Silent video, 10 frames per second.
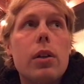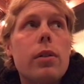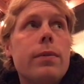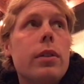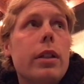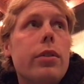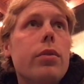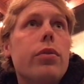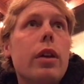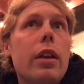but hopefully
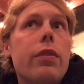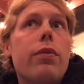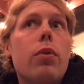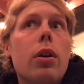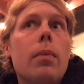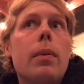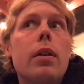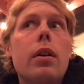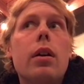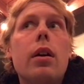to
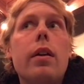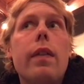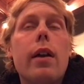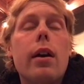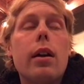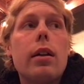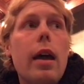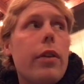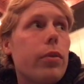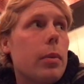transform the
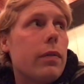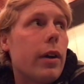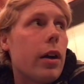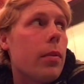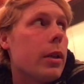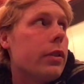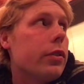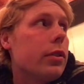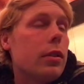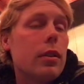classroom
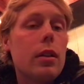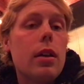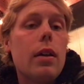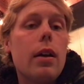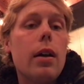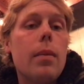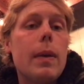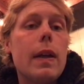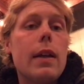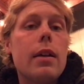environment
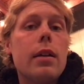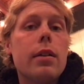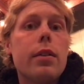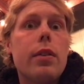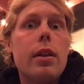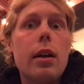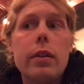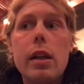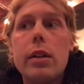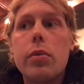and
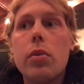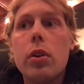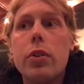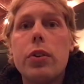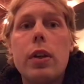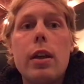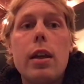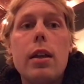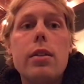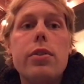the online course
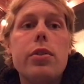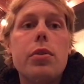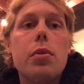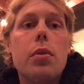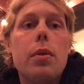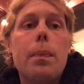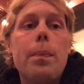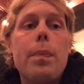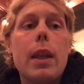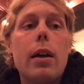into
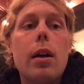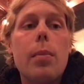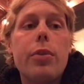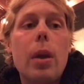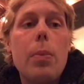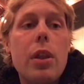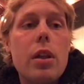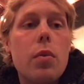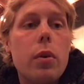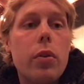
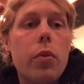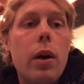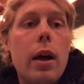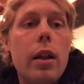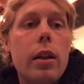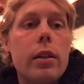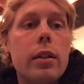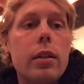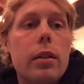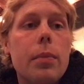something
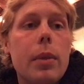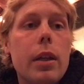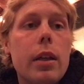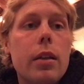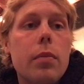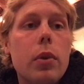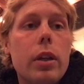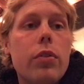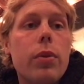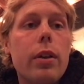worthwhile and
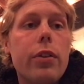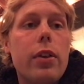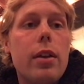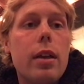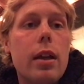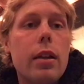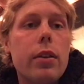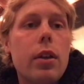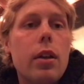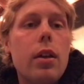more interesting,
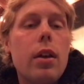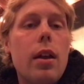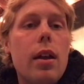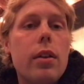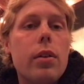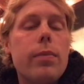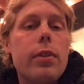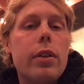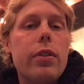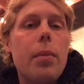and
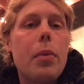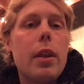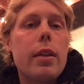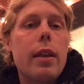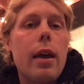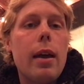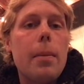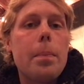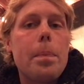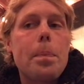hopefully something
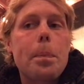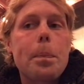that